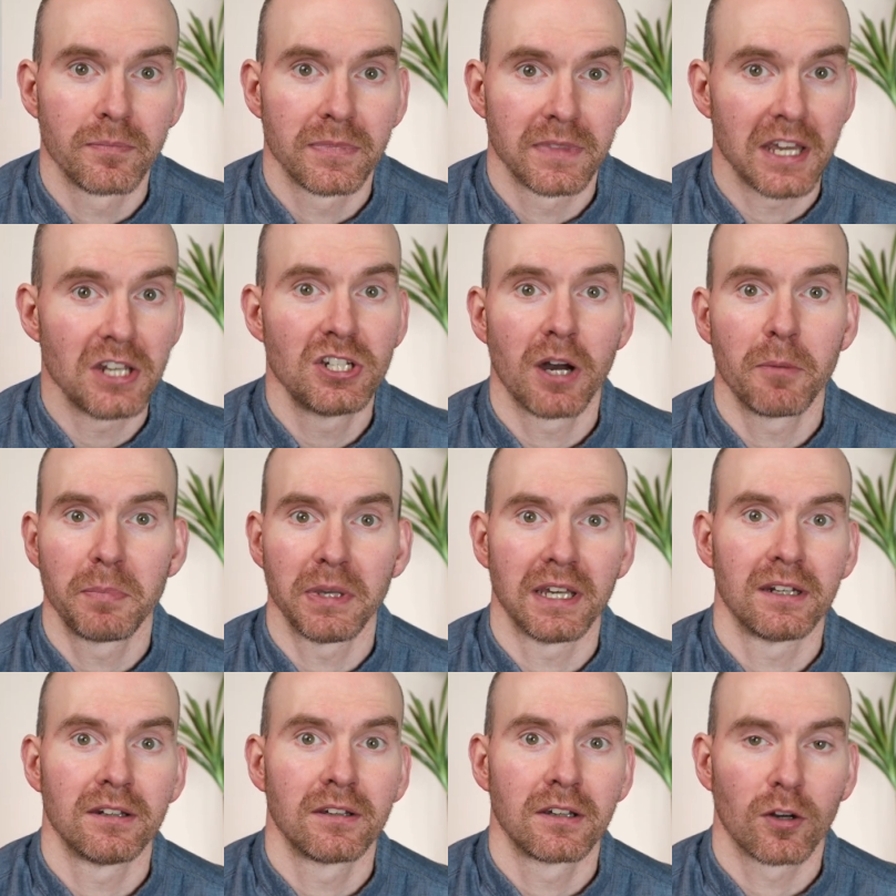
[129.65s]
They jump
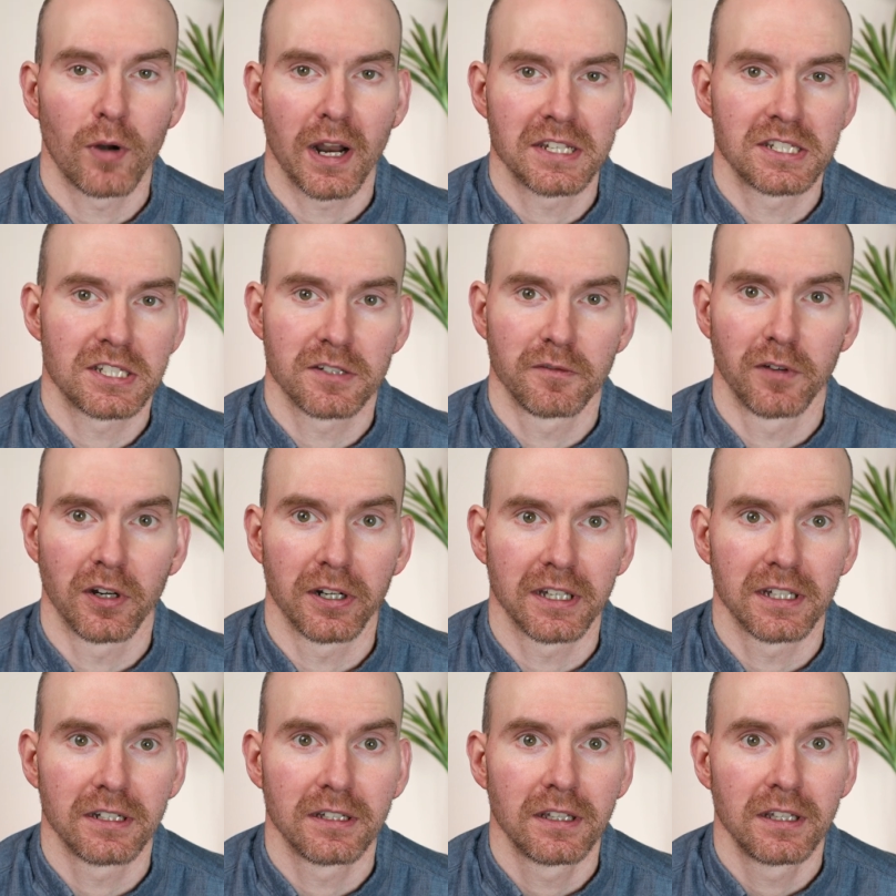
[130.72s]
in, crisis
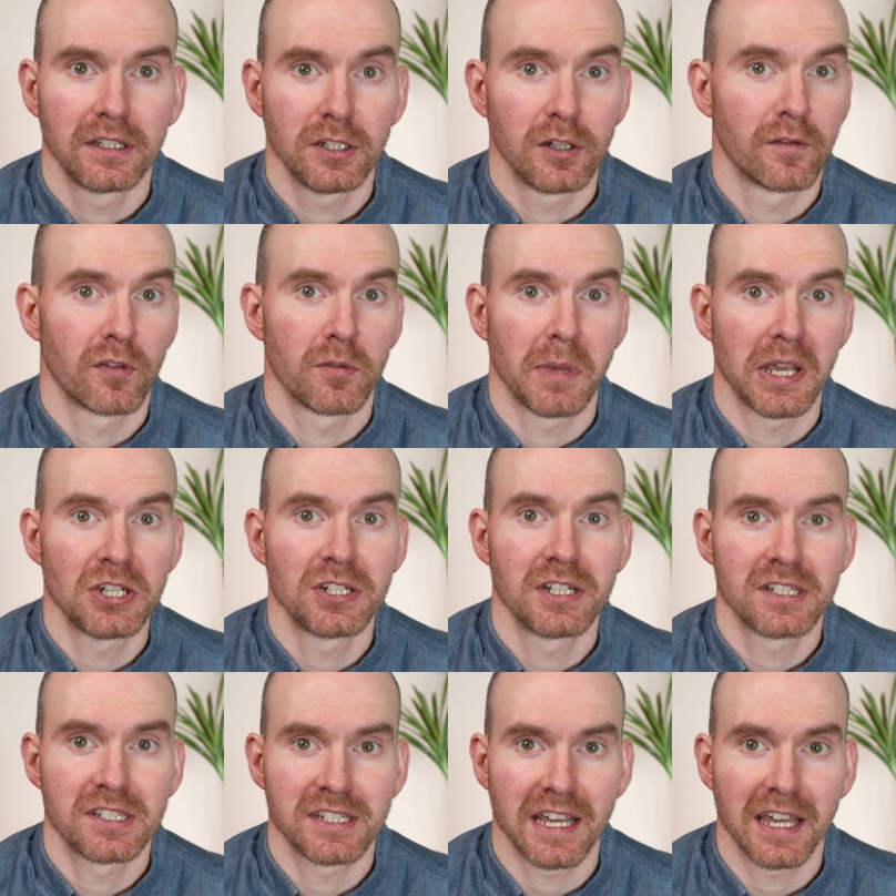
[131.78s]
averted. Your information
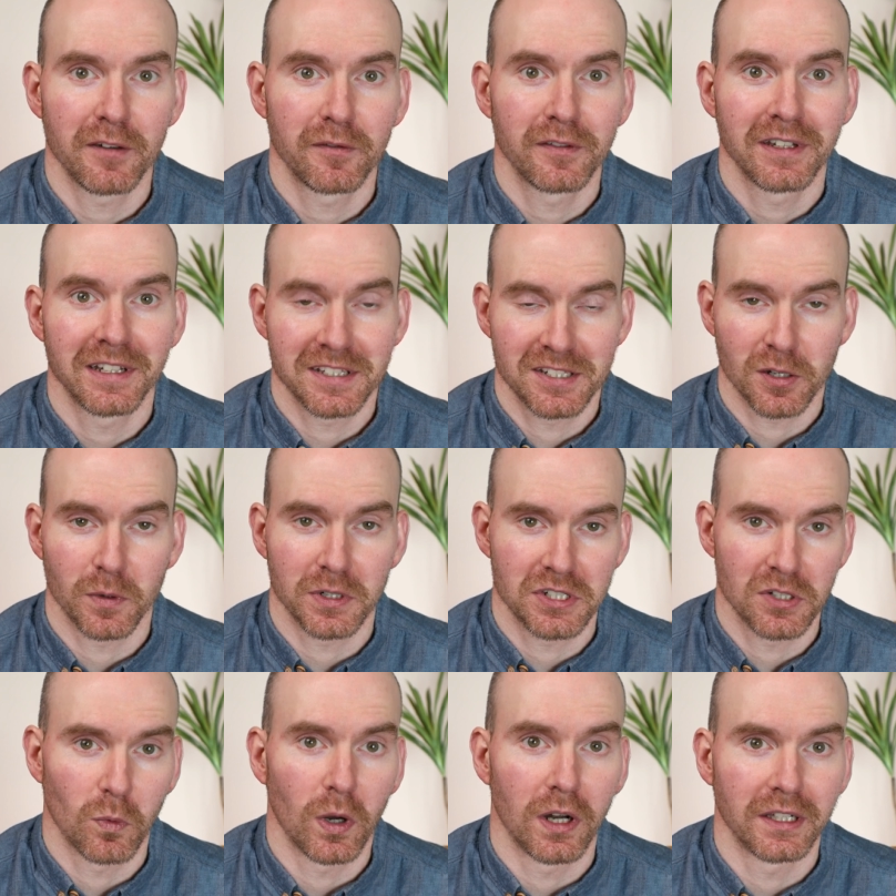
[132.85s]
is safe, and so is
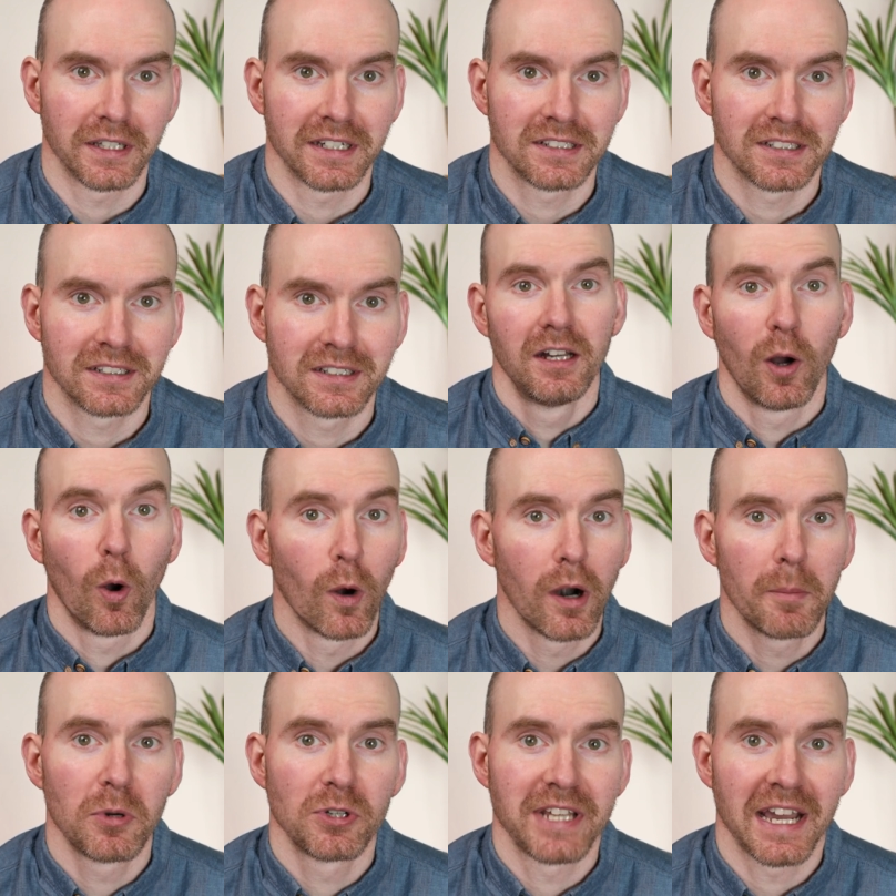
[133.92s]
your wallet.
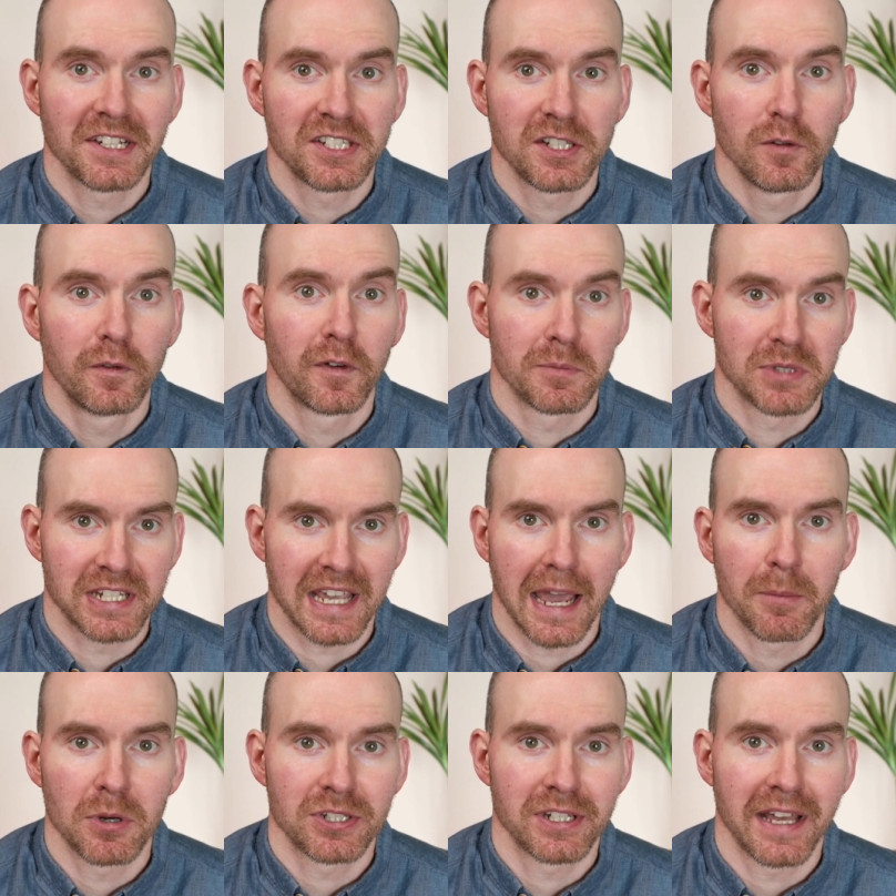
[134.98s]
Aura protects you from
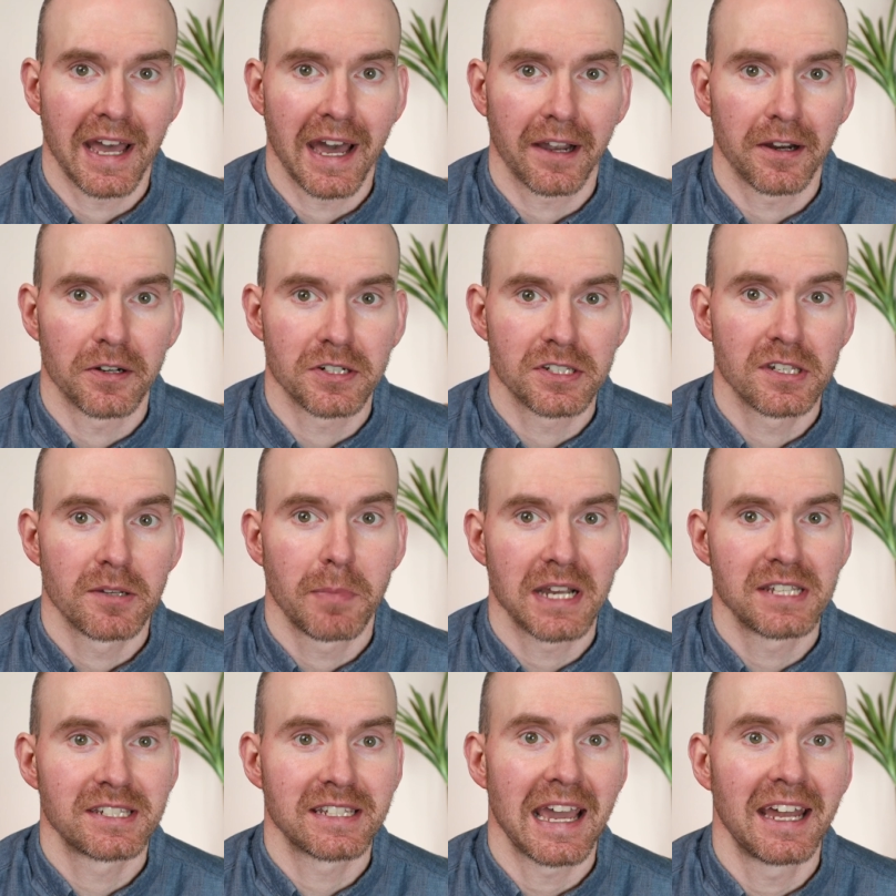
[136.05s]
scammers and hackers by
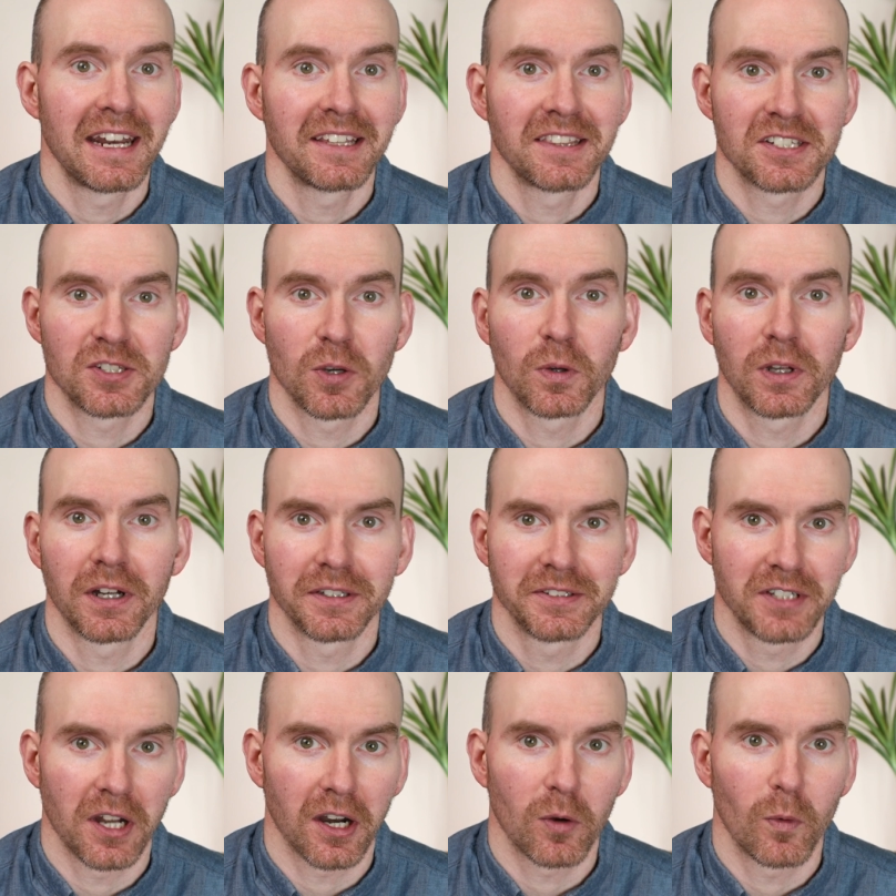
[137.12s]
scanning the so-called
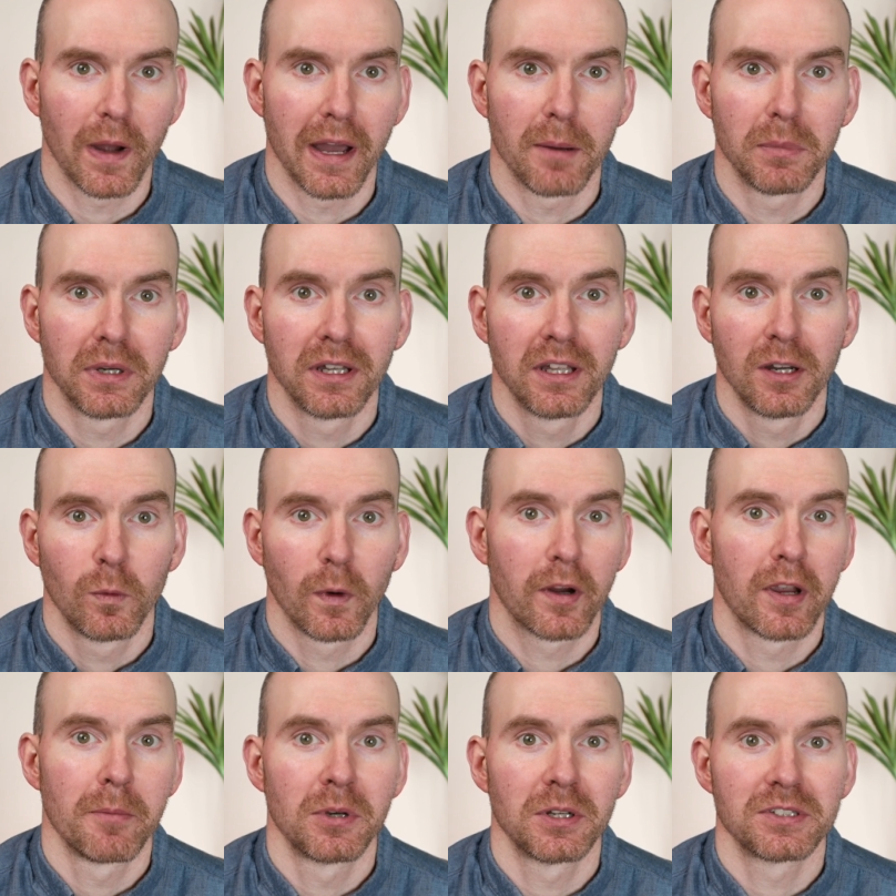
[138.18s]
dark web, where
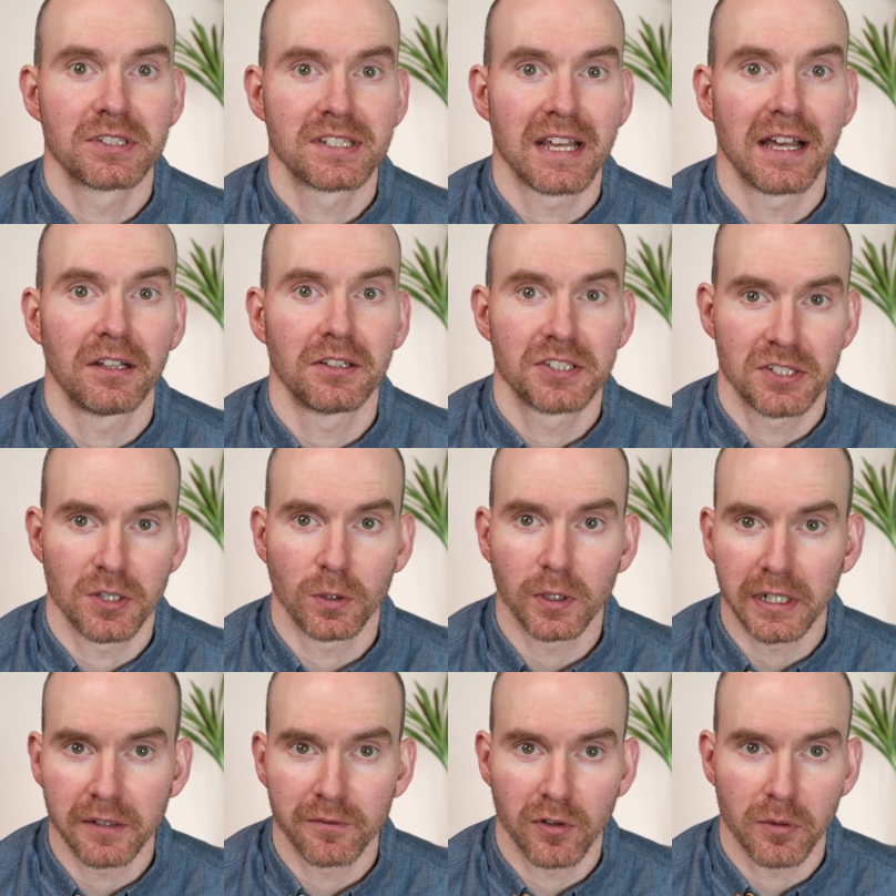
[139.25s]
criminals sell
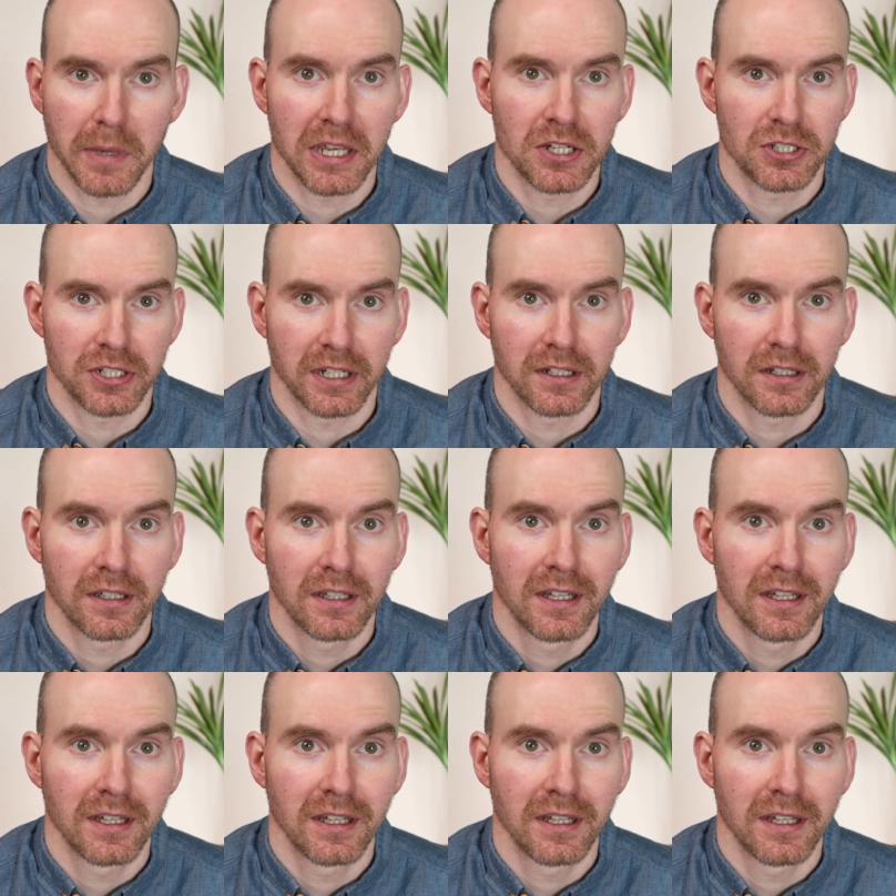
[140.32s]
stolen information.